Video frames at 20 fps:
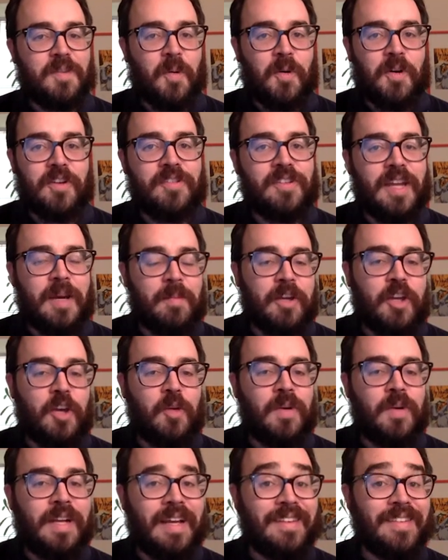Or is an
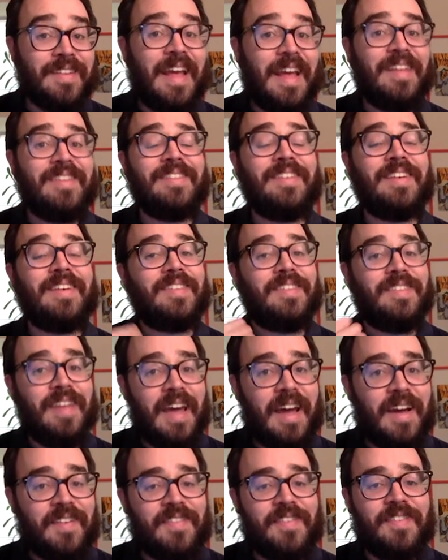ambiguity a
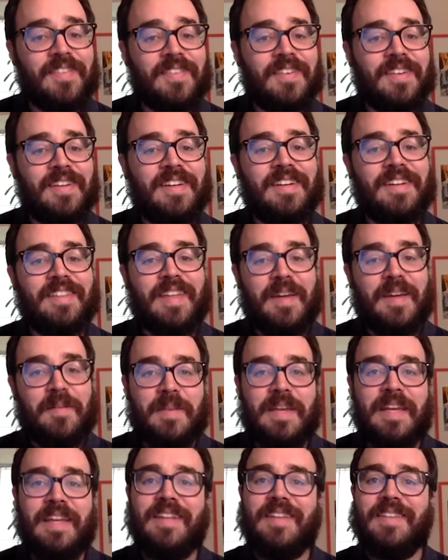success
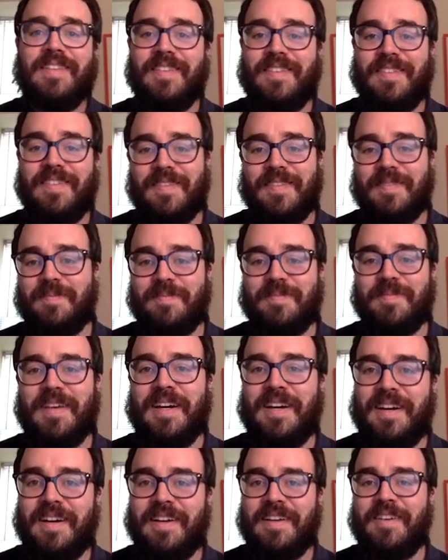that means
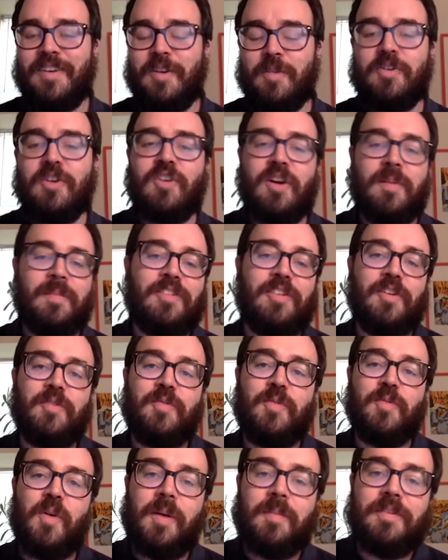uh, your program is
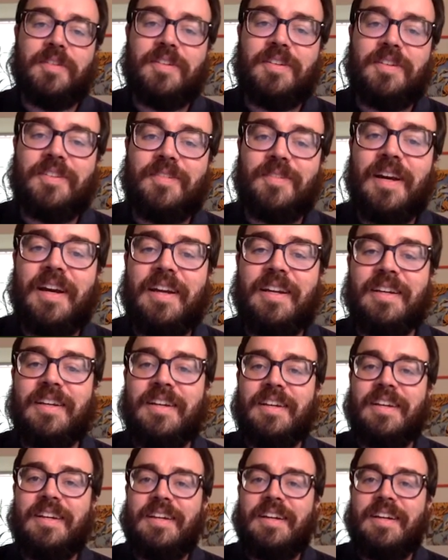ill-formed, right?